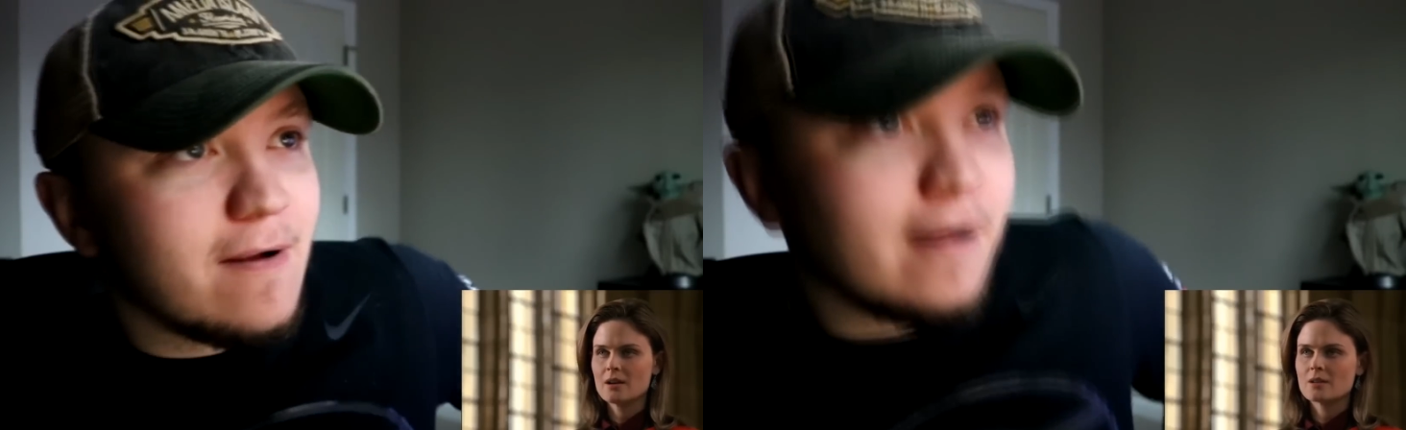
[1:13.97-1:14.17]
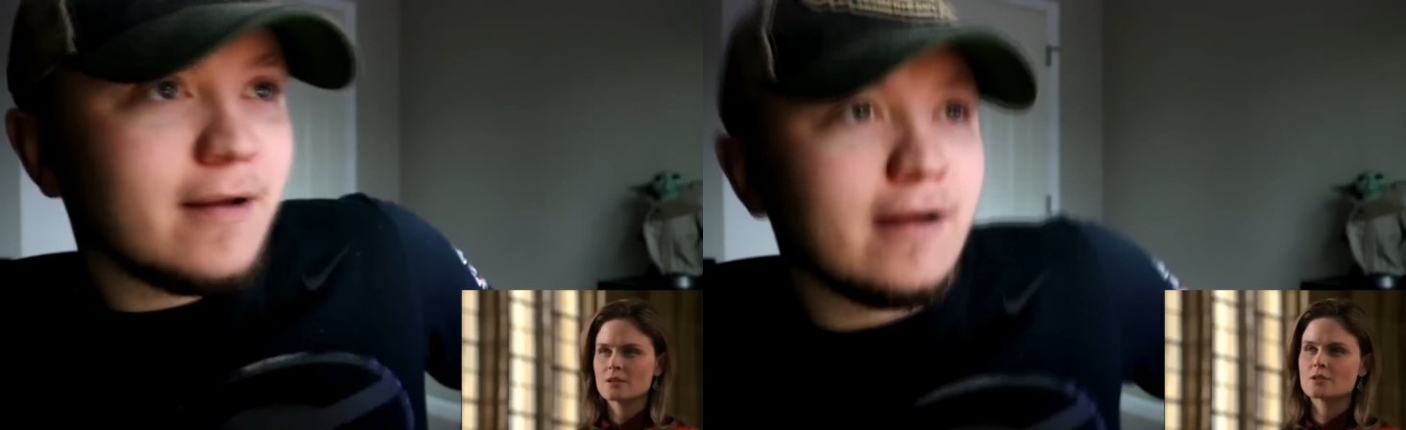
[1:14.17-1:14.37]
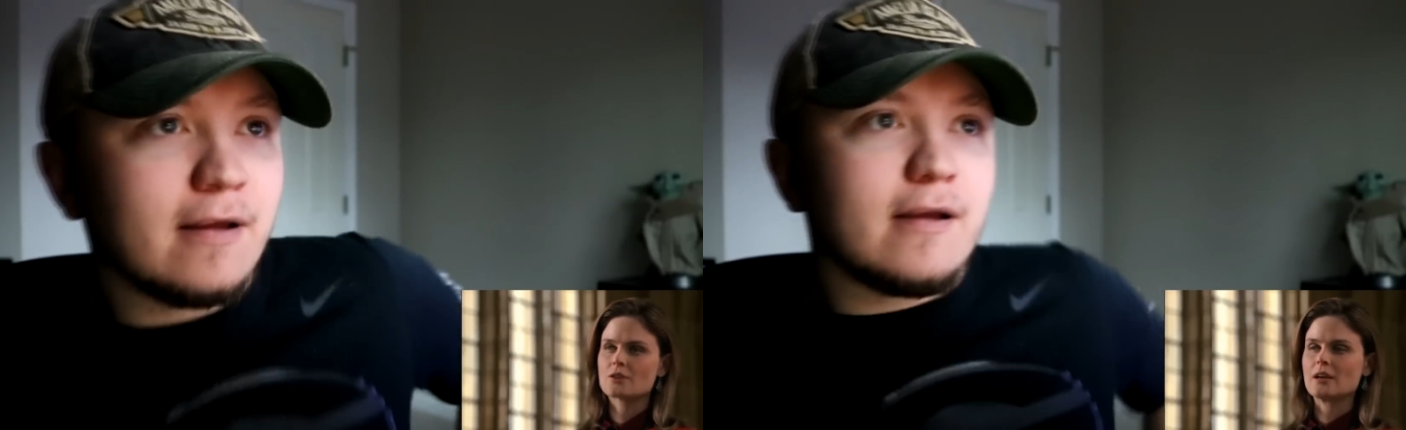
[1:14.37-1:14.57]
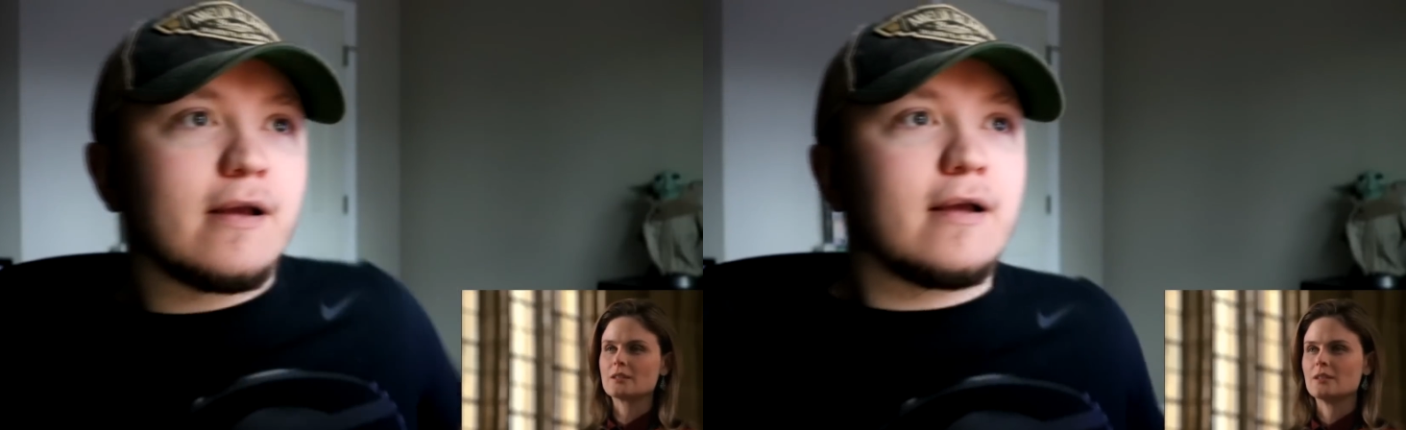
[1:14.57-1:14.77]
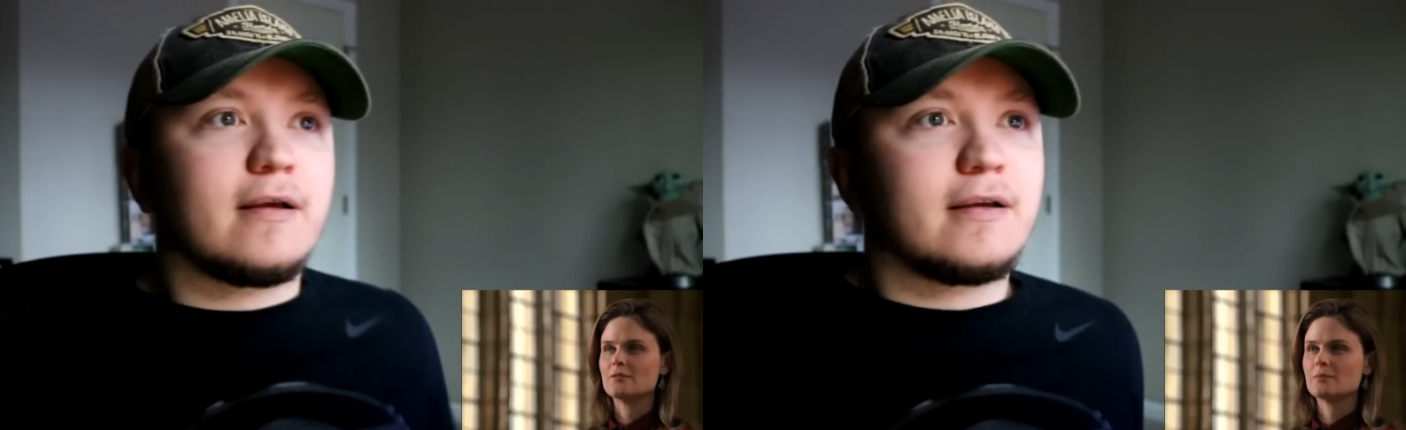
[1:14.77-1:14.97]

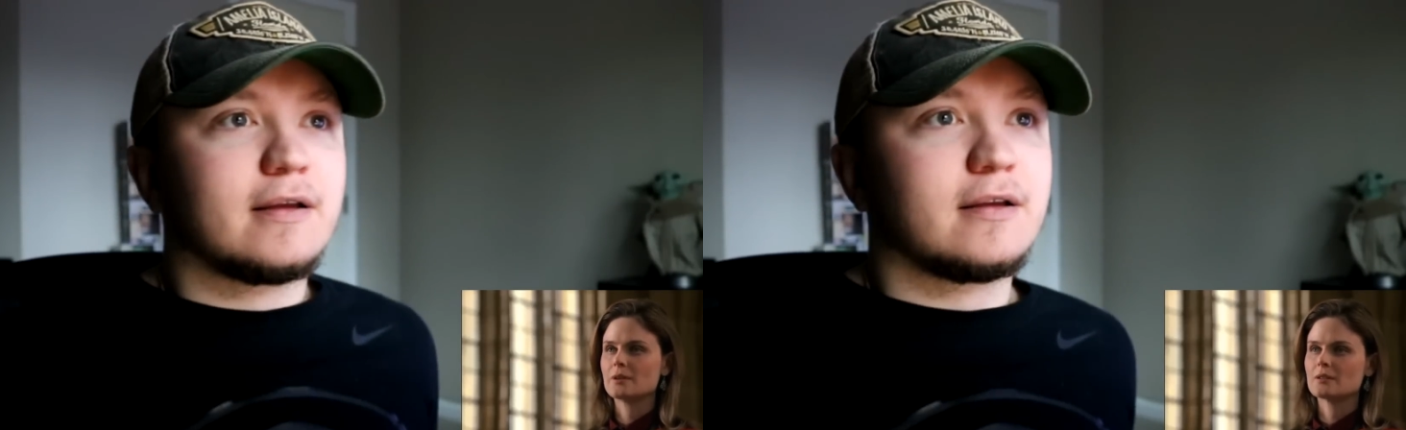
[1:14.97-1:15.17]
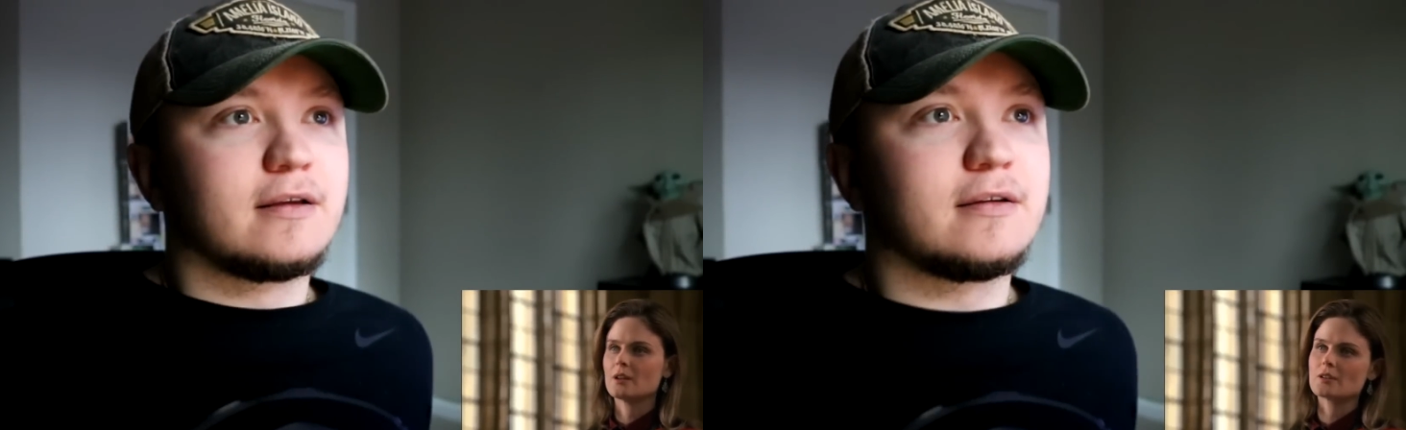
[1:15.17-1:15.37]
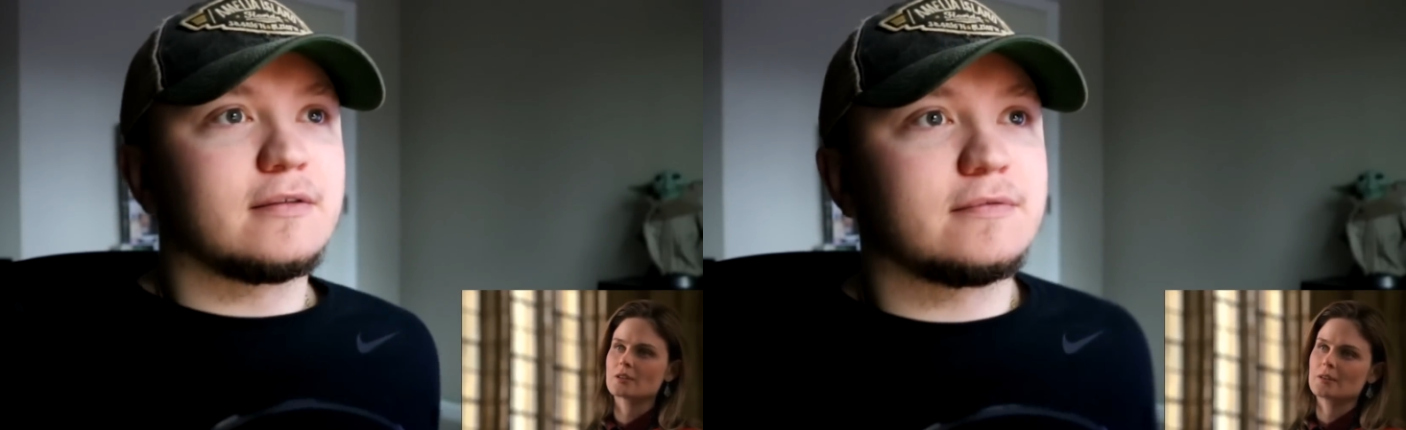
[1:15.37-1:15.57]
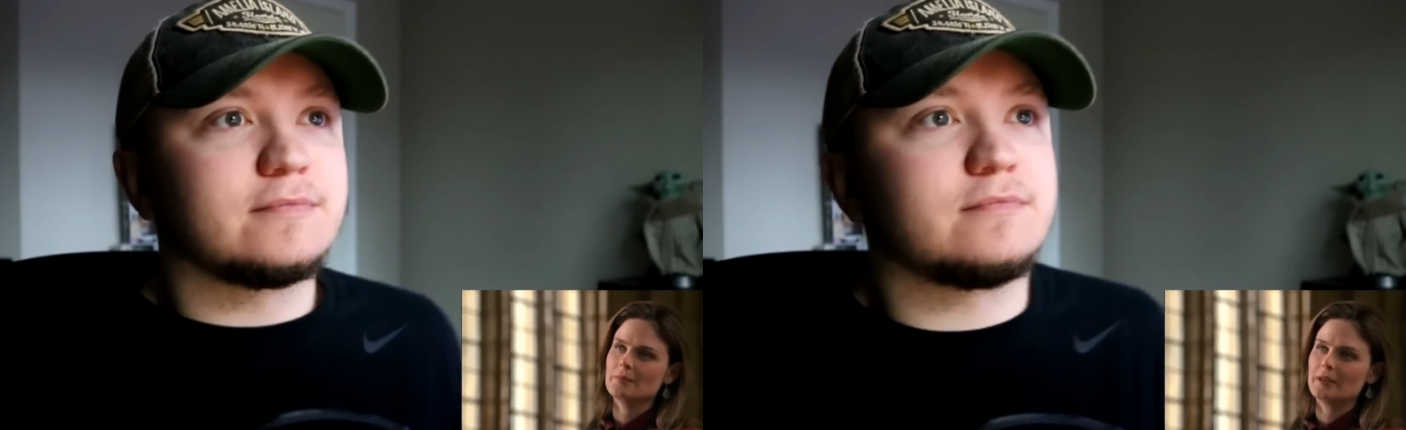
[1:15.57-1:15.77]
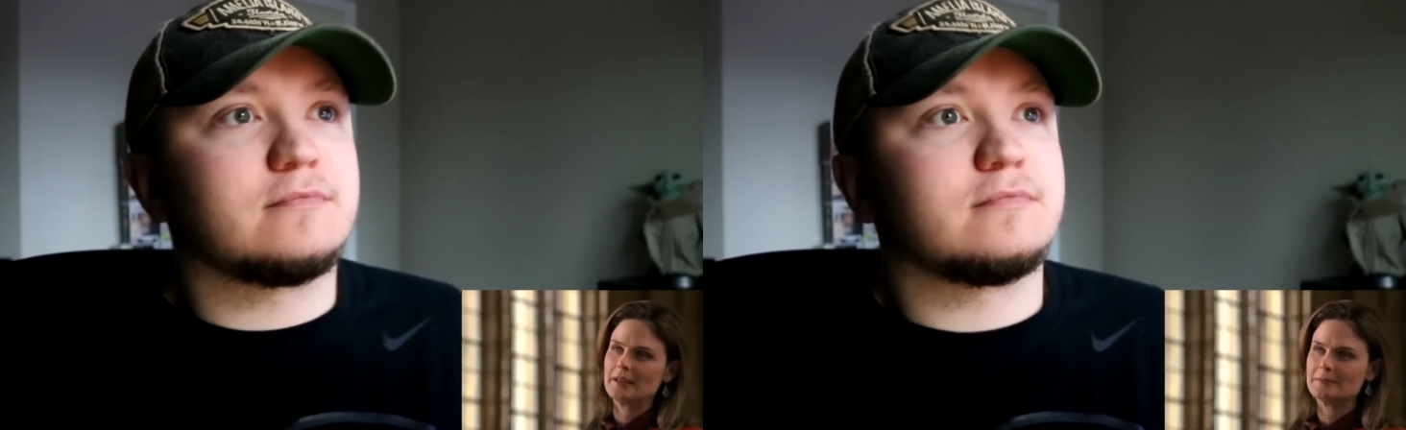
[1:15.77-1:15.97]
Speaker 1: destructive pure logic can
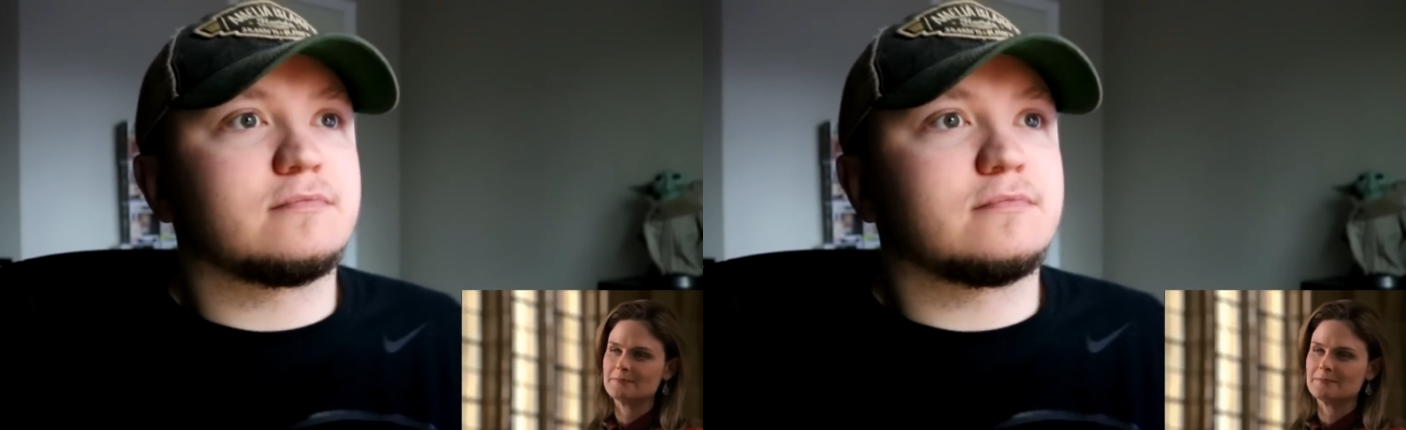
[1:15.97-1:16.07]
be.